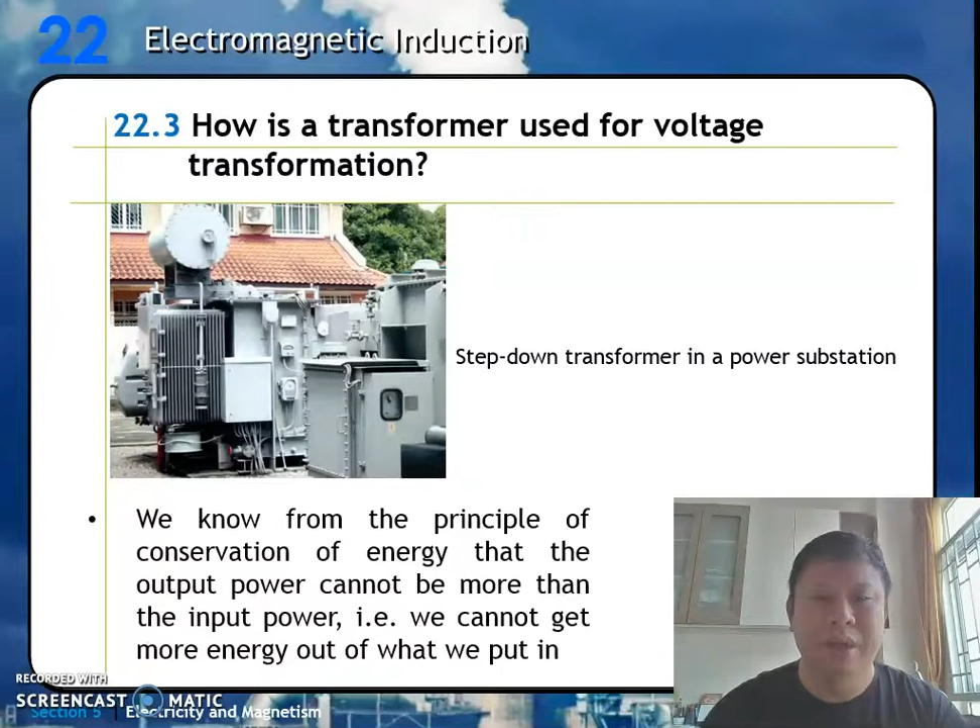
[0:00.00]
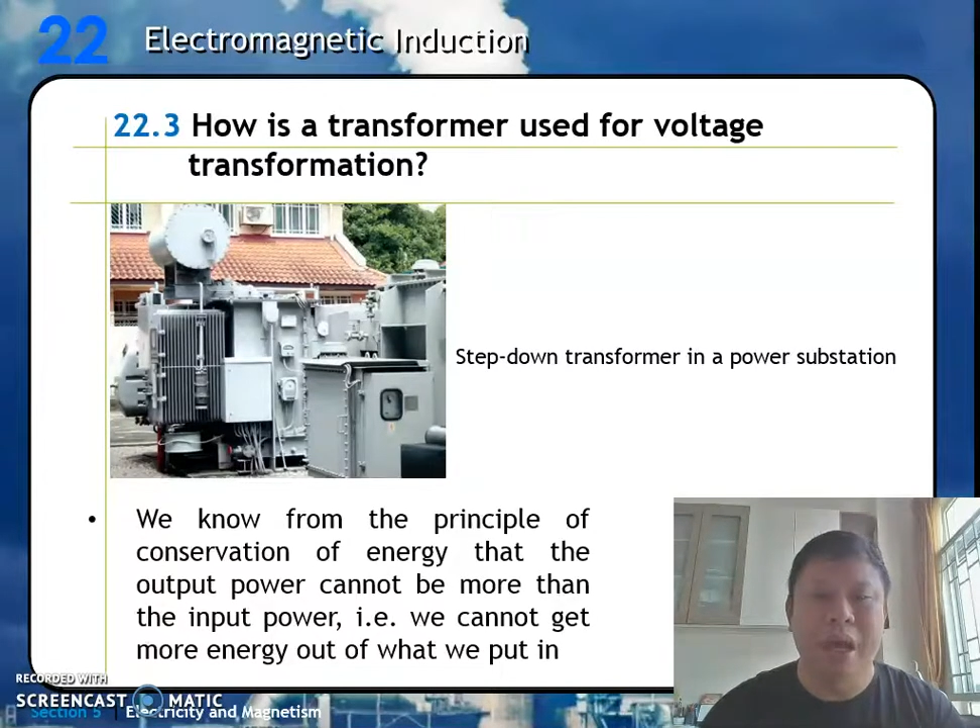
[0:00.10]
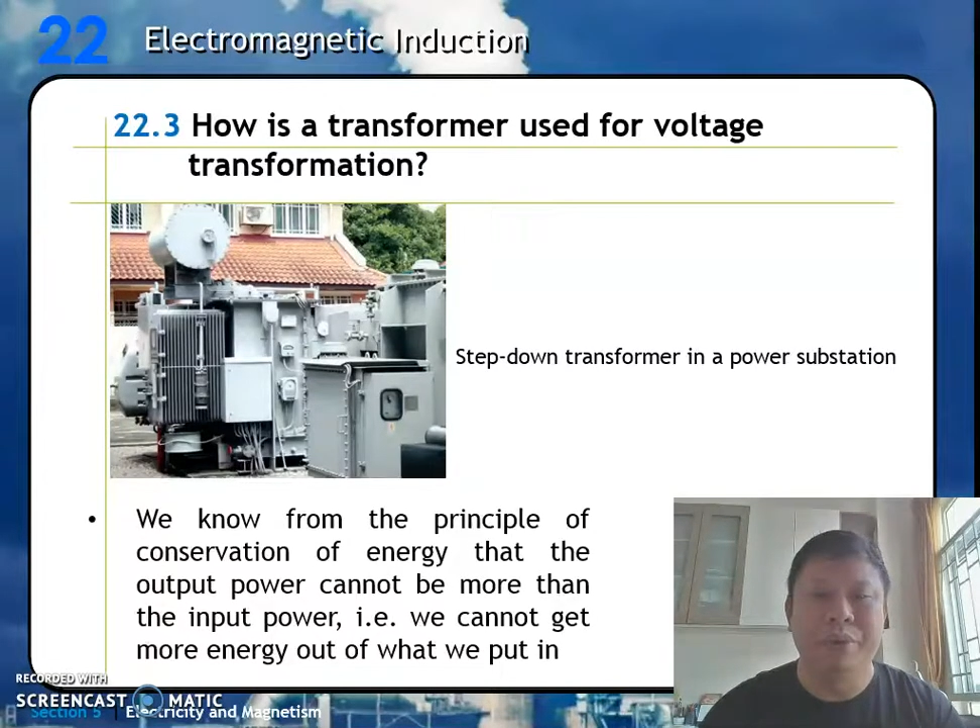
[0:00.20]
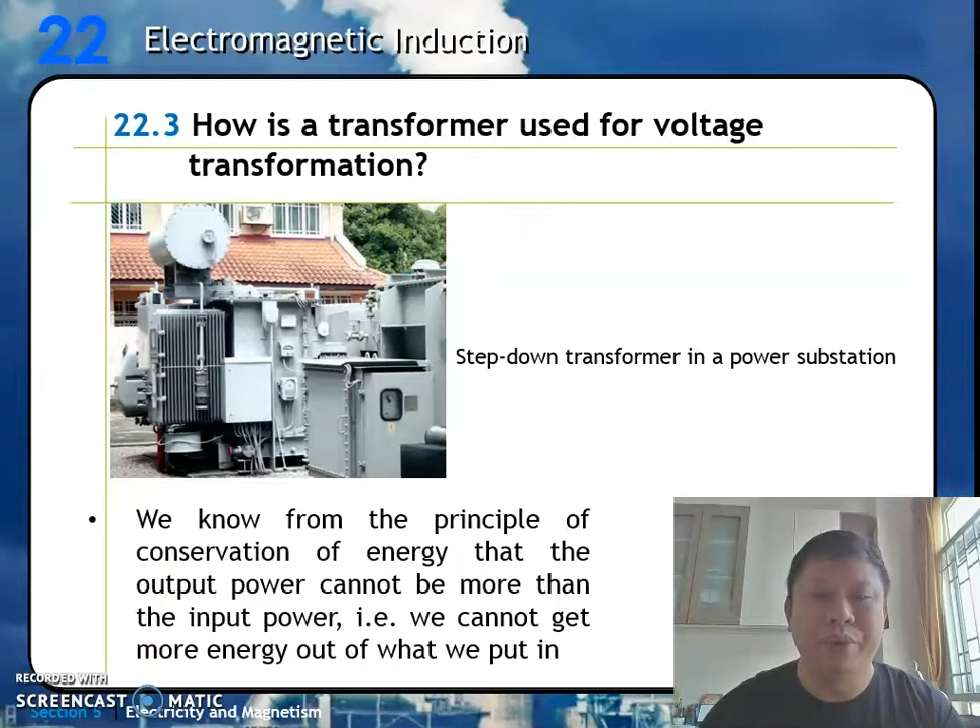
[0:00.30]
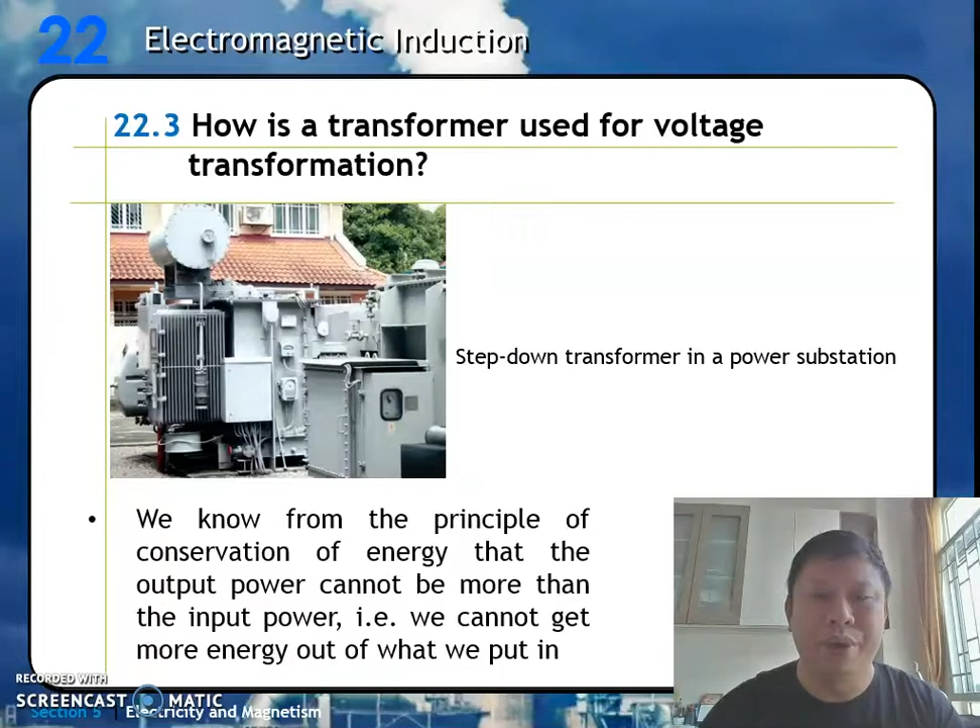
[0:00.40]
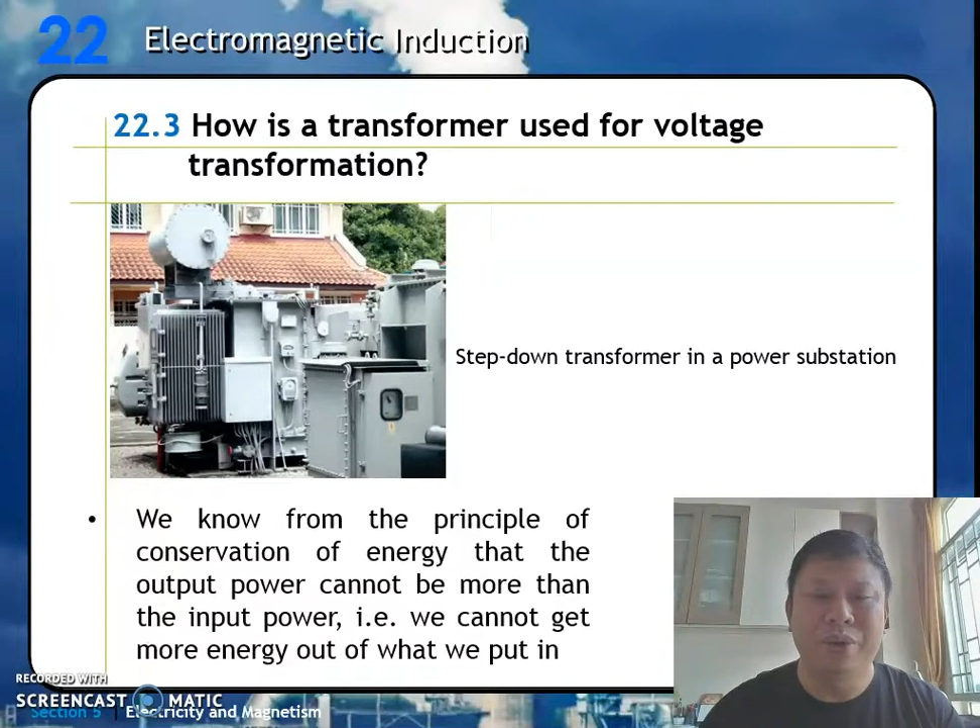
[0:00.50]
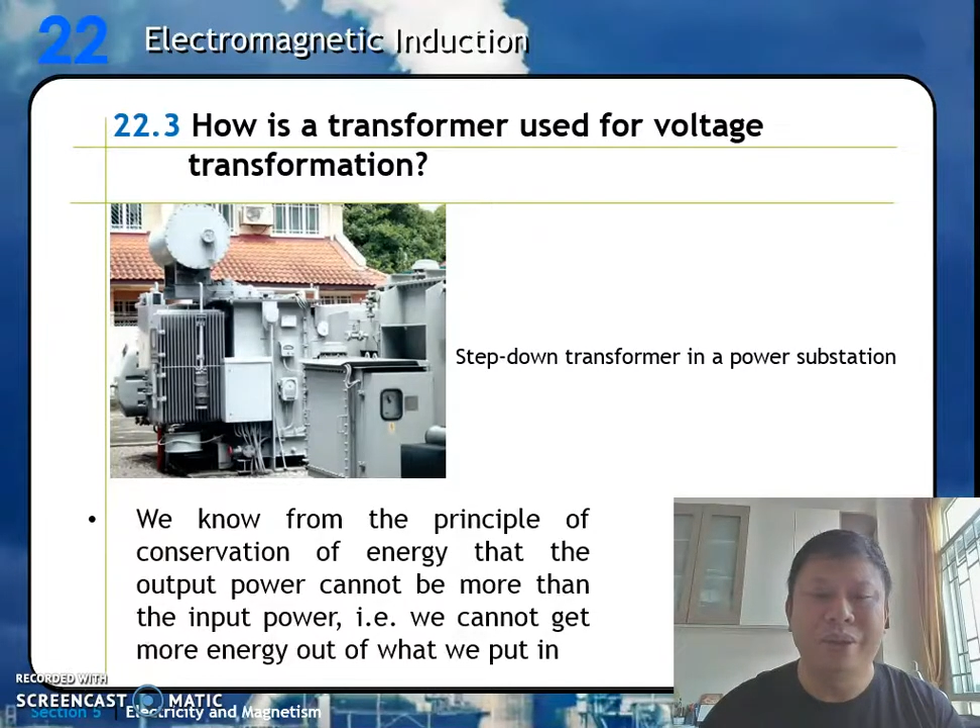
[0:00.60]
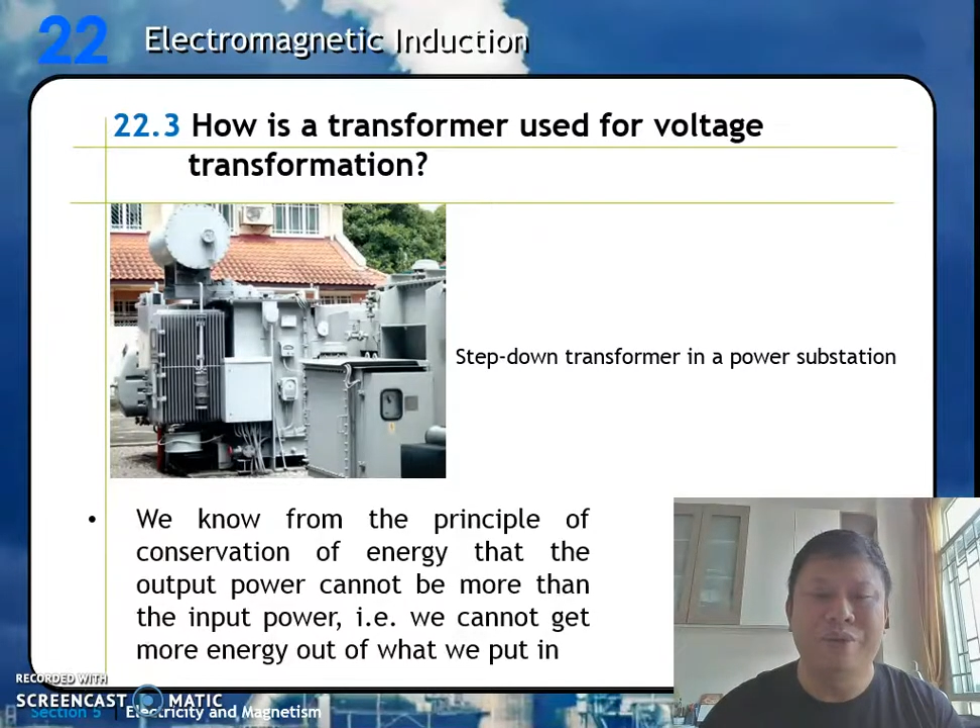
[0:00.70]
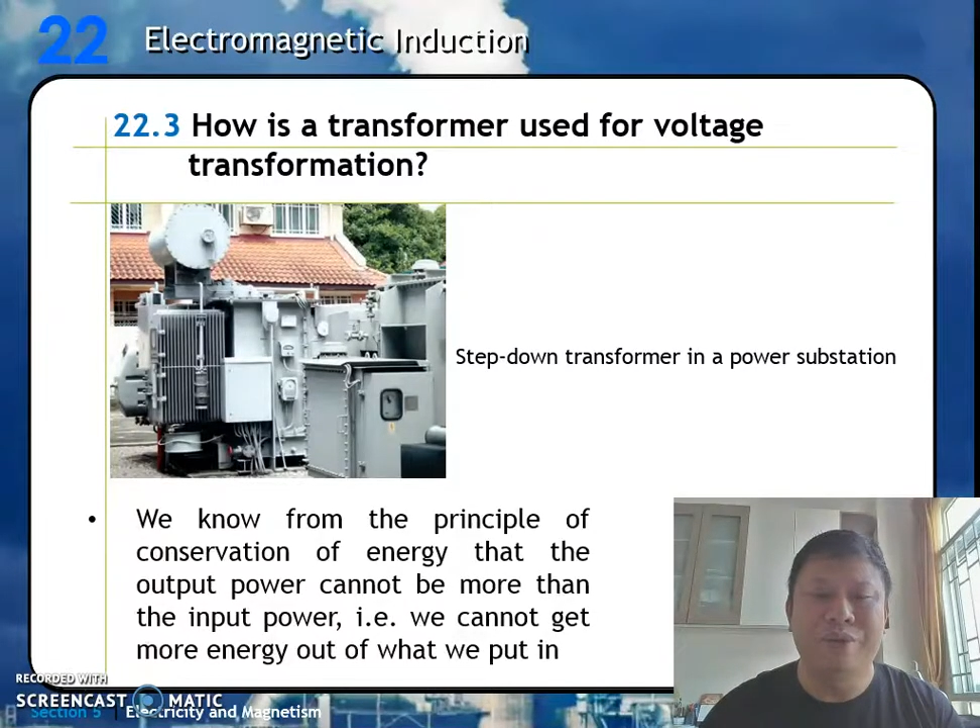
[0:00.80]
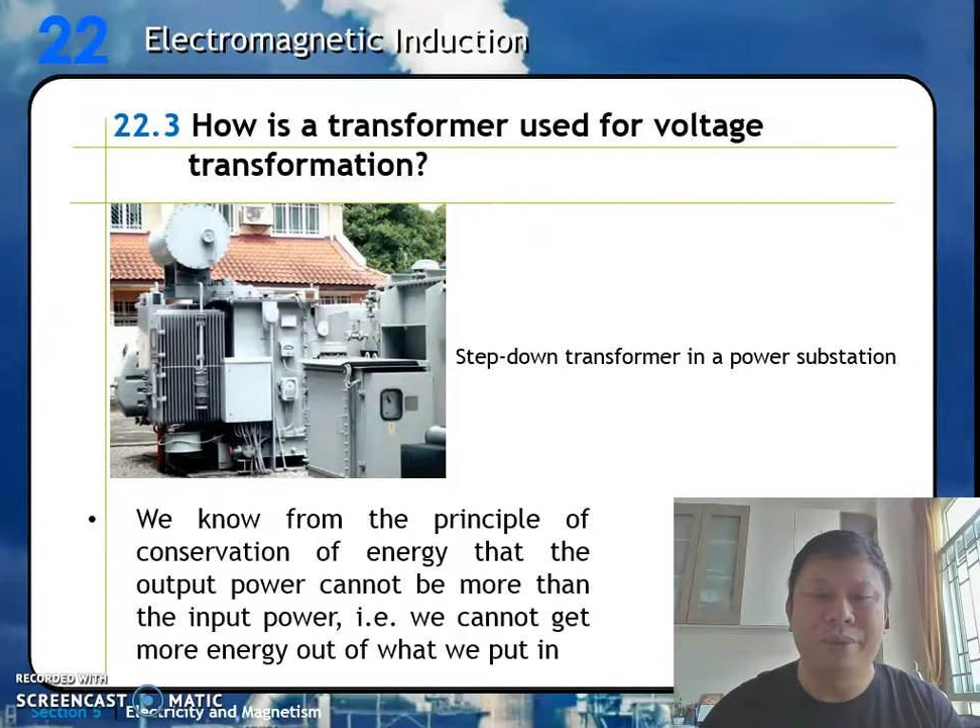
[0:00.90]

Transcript: And we know that from